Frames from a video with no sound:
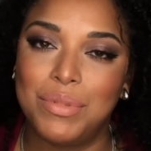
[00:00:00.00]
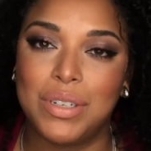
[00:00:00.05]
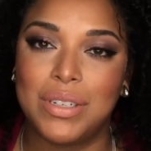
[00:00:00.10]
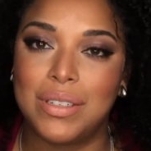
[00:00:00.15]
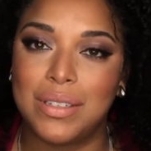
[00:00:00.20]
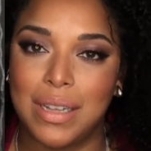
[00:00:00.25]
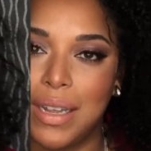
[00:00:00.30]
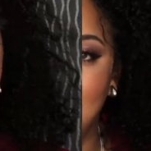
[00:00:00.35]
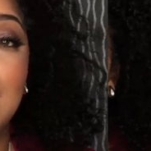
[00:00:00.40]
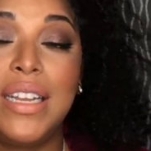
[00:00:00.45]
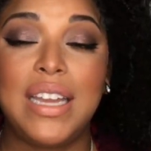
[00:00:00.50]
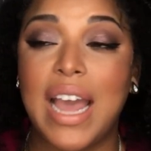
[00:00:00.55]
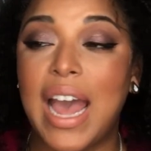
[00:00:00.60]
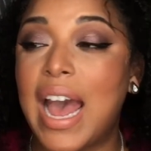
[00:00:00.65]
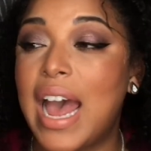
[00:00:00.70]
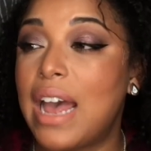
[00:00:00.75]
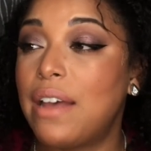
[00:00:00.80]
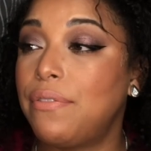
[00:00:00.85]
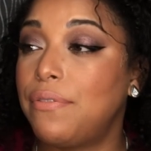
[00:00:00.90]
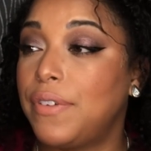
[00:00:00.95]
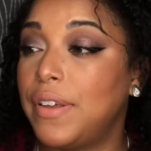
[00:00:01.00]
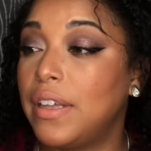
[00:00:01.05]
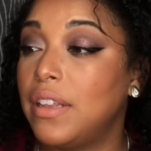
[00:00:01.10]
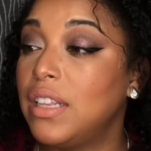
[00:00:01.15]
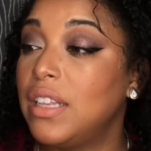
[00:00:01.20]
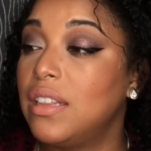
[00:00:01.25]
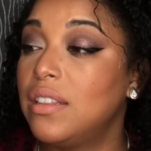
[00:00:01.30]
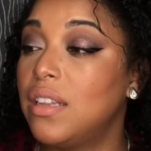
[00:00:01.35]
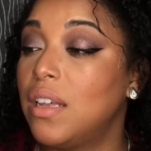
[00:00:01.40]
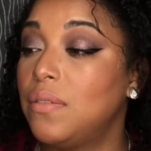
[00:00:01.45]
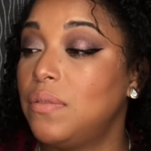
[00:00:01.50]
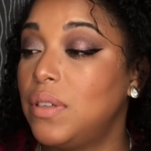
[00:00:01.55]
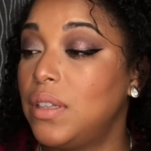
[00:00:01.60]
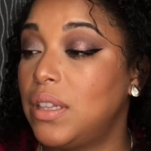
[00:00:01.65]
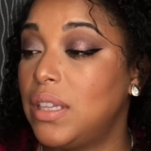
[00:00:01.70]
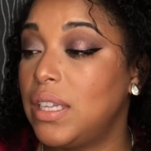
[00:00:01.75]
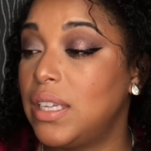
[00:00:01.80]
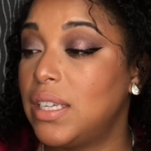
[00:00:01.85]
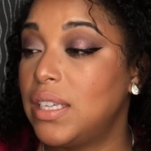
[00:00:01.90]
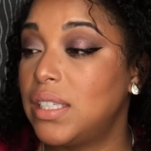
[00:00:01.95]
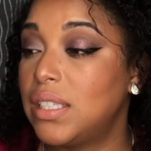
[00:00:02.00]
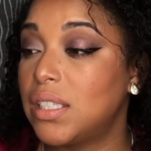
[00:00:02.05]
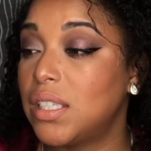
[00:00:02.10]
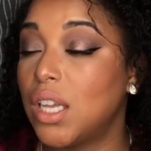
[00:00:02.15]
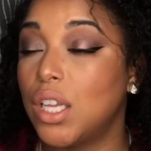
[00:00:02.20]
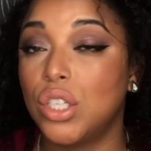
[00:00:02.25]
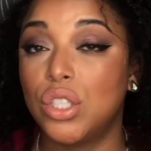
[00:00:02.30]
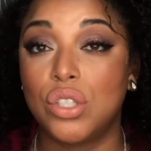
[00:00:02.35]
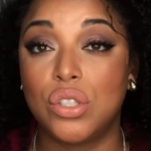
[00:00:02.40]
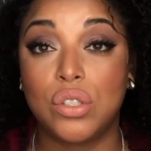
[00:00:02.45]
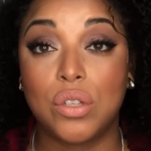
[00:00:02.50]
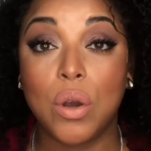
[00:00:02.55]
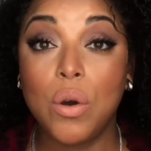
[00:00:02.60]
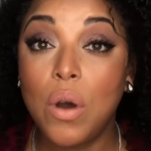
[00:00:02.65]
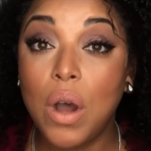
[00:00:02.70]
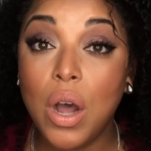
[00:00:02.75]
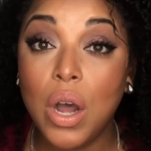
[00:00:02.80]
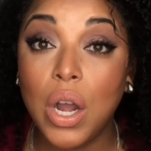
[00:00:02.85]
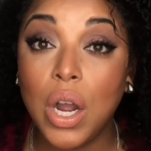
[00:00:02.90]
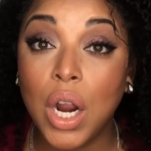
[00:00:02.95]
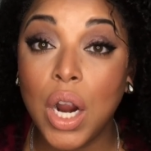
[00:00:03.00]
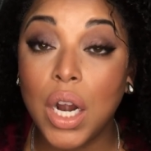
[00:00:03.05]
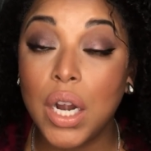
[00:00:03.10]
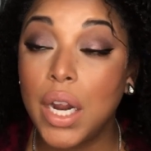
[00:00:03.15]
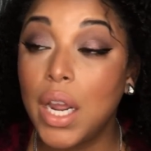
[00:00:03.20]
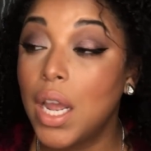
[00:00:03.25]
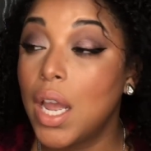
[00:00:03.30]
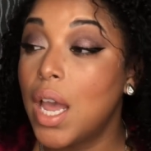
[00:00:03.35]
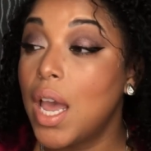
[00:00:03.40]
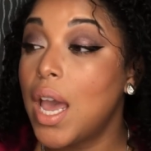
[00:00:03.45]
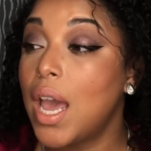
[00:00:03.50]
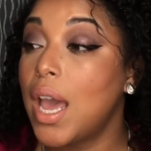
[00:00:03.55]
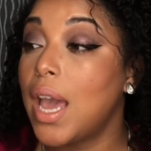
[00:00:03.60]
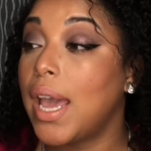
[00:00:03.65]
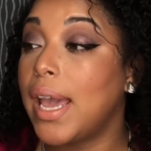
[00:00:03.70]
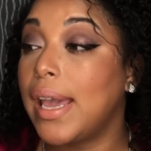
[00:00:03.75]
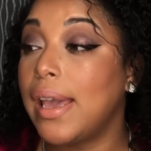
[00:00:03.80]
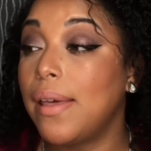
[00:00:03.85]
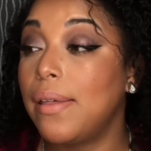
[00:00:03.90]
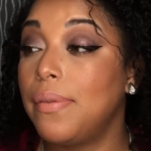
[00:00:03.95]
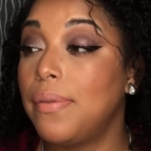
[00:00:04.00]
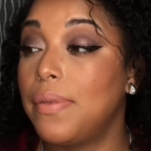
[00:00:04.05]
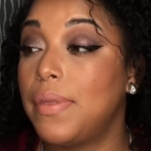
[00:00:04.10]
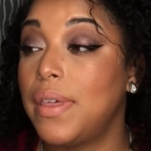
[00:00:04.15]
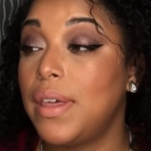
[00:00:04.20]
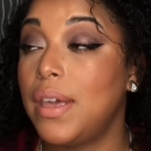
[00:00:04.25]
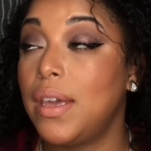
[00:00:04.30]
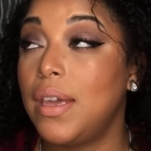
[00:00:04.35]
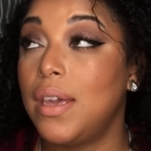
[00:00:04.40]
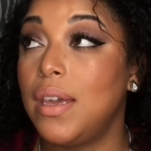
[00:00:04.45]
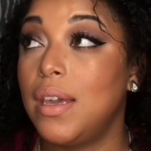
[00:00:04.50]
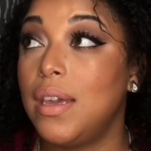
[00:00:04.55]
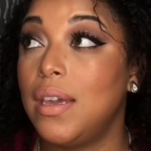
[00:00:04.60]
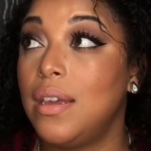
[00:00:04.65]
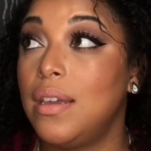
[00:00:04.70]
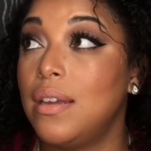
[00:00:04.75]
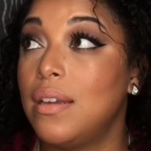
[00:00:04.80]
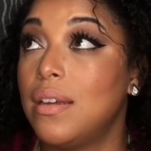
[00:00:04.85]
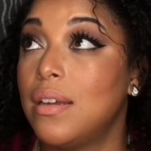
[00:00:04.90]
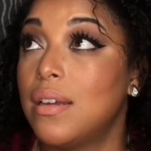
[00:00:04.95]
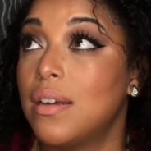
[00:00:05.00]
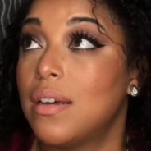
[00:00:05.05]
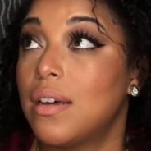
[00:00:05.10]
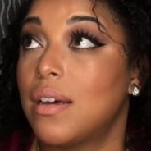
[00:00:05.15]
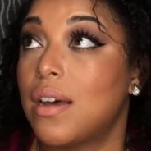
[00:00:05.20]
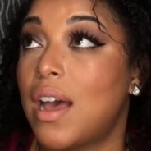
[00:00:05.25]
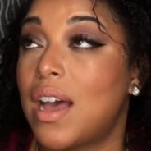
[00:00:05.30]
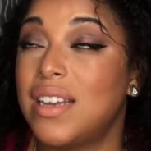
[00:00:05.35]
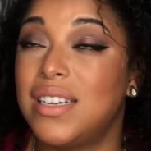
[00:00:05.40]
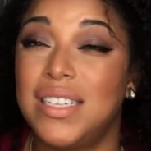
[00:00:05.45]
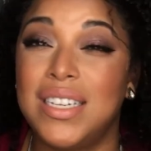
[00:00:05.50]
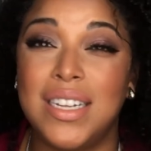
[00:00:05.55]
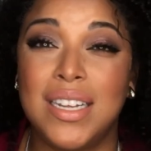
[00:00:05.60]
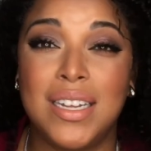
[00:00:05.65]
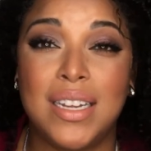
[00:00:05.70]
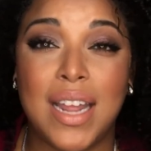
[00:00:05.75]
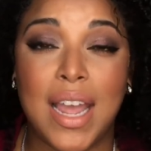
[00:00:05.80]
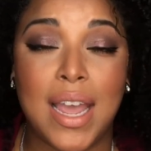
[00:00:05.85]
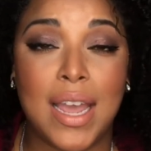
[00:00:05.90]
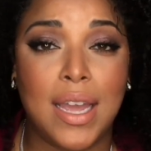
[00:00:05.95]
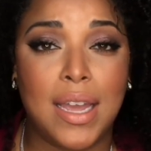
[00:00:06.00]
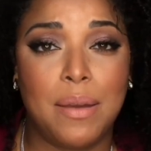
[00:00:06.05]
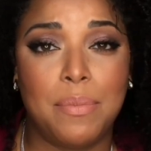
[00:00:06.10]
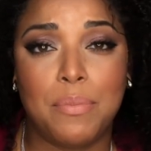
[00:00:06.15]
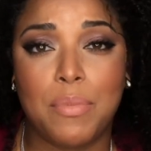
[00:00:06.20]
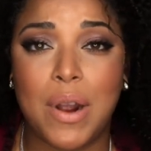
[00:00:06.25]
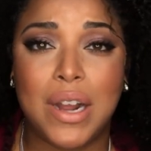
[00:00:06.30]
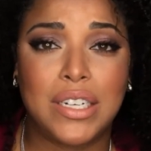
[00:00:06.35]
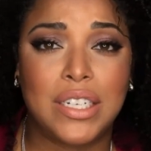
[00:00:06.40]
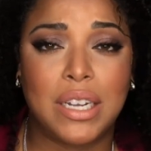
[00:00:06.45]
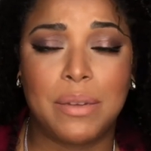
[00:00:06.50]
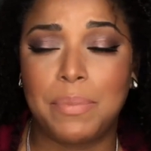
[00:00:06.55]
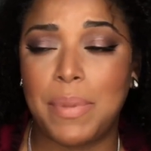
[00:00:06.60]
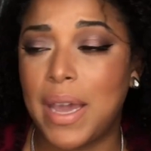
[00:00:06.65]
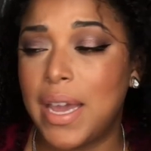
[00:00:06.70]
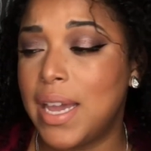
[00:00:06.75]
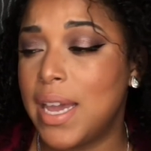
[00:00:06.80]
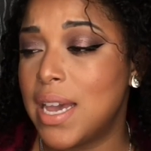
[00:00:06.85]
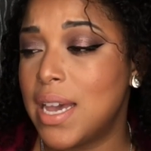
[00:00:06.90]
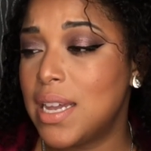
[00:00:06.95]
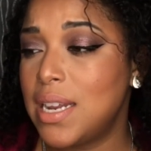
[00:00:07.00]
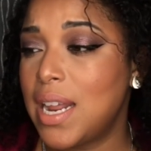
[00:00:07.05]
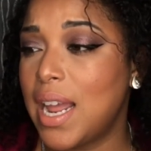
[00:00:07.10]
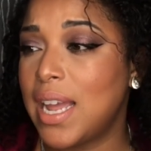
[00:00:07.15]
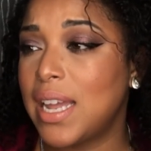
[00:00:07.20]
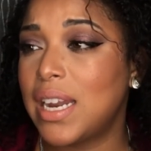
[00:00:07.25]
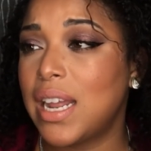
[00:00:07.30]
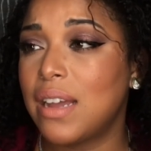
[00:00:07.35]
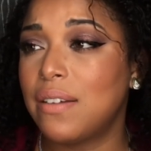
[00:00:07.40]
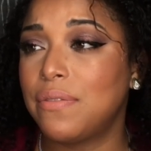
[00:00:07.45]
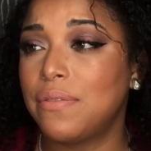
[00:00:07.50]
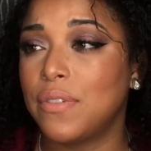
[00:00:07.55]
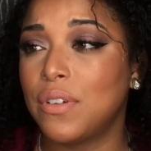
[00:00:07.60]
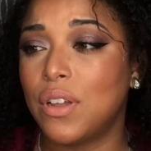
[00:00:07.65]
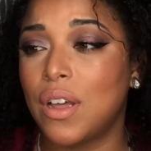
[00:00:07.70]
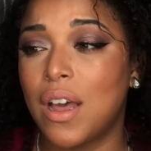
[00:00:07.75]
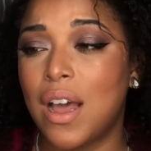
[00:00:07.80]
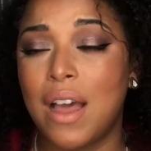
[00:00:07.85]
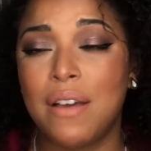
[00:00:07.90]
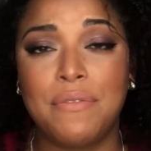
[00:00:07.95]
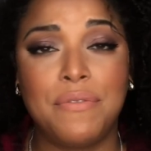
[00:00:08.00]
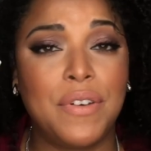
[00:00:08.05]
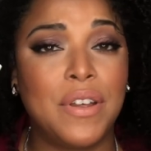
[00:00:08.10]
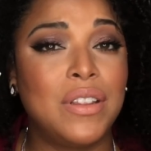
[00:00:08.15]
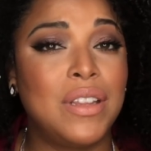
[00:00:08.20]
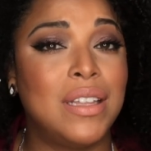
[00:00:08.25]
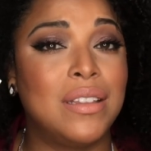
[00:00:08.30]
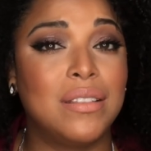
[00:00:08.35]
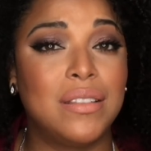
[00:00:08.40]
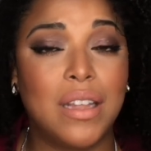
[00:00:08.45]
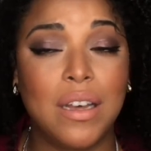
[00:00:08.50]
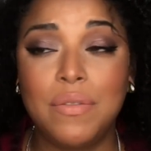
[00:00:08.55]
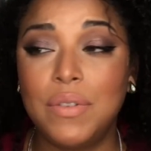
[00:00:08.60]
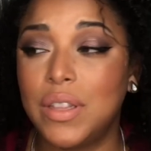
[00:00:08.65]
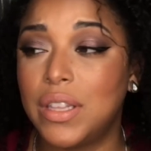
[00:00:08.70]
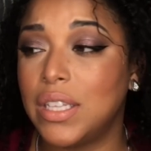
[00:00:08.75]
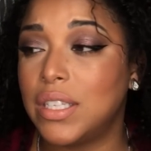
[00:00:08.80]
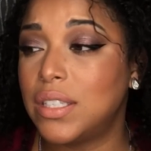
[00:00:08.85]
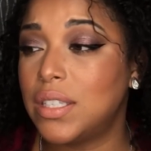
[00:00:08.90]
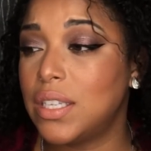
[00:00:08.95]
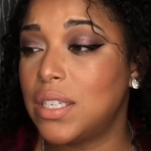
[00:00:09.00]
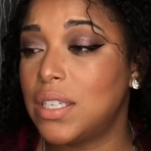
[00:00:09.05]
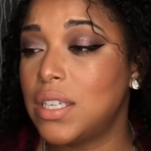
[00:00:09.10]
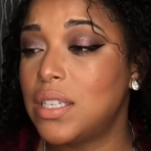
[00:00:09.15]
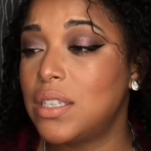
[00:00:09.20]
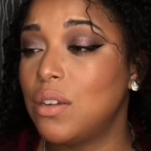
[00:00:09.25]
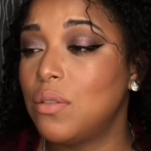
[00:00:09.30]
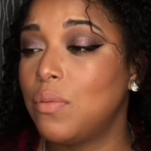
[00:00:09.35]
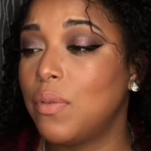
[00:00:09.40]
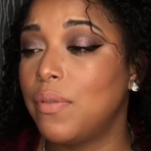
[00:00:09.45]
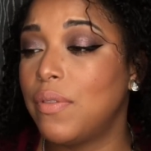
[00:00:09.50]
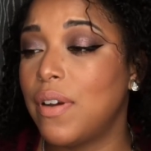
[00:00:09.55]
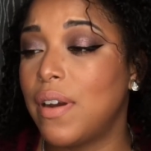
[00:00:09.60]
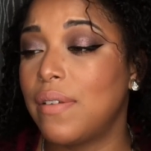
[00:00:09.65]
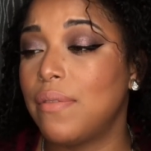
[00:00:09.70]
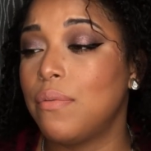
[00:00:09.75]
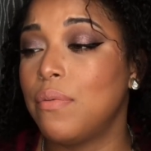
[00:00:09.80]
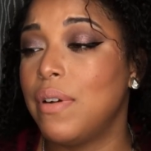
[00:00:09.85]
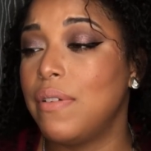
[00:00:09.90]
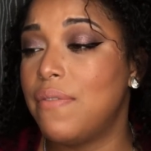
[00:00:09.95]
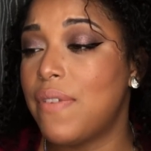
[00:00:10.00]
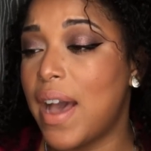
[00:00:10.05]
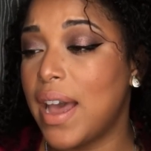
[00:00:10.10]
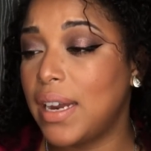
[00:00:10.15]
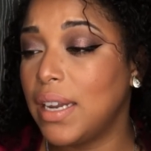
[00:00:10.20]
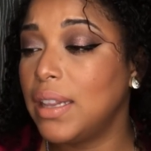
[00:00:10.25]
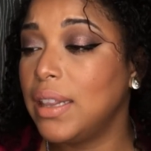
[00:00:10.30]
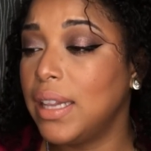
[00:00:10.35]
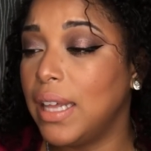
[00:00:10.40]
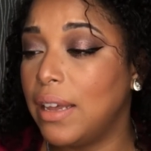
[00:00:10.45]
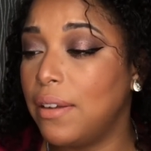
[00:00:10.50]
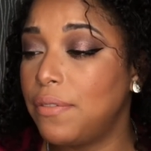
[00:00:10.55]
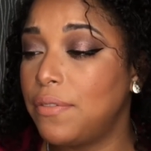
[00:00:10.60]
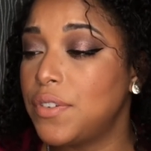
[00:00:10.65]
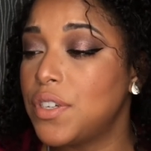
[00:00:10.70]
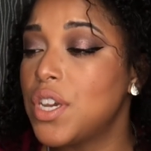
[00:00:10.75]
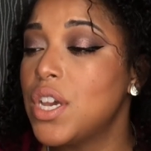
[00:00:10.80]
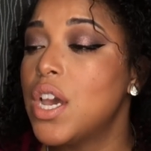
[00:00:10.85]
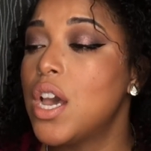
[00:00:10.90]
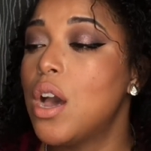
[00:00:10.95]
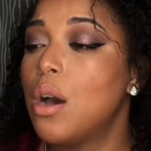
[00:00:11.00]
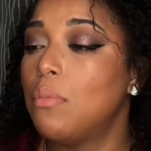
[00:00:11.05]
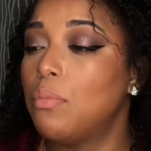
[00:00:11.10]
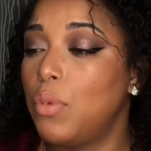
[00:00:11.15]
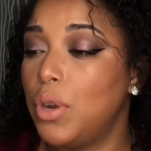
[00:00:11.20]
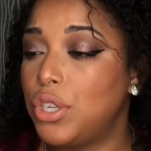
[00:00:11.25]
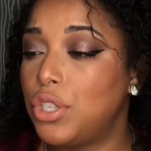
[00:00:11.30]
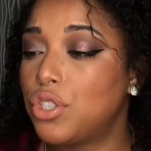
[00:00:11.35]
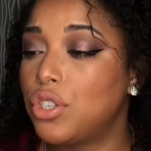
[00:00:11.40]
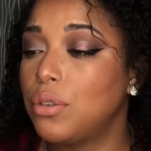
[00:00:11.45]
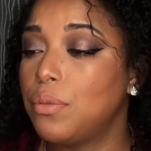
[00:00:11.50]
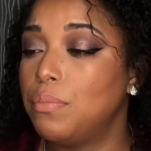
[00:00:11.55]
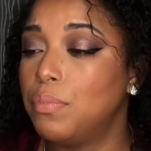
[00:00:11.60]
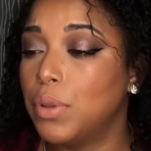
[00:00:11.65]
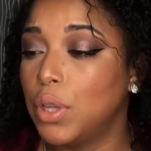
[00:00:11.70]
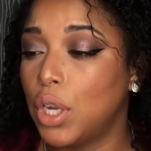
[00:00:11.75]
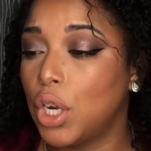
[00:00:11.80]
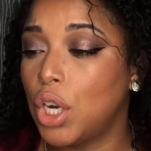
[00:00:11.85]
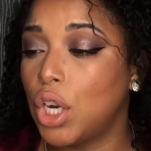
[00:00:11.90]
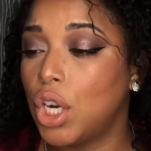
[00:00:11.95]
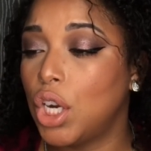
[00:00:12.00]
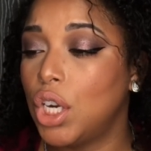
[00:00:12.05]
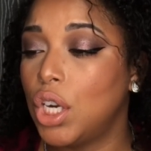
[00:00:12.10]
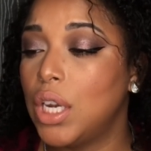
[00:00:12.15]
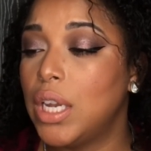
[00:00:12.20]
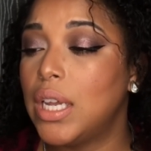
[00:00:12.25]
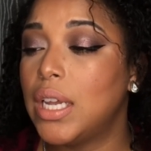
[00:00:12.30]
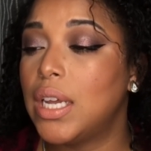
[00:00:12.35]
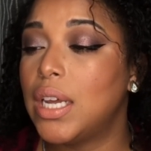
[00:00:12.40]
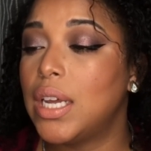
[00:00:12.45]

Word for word: Finally, I fell in love with this so hard in the I did a project pan and I I fell in love with this. This is the Revitalift Moisture Blur